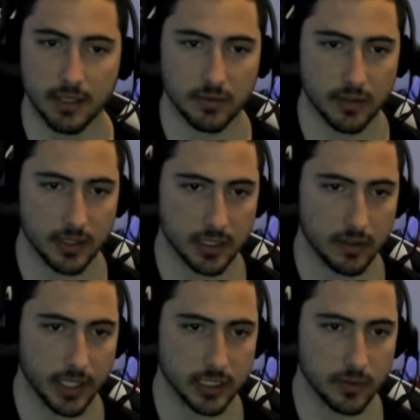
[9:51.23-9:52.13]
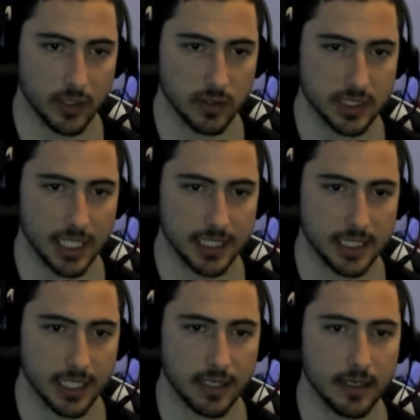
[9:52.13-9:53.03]
don't think... Okay, so he goes knight
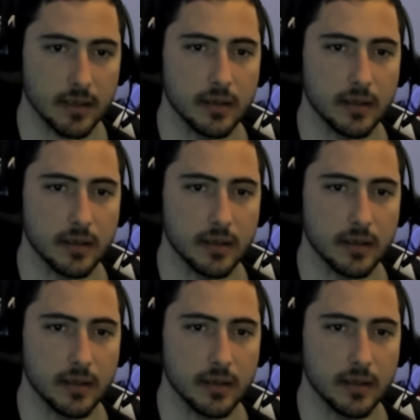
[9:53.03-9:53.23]
there.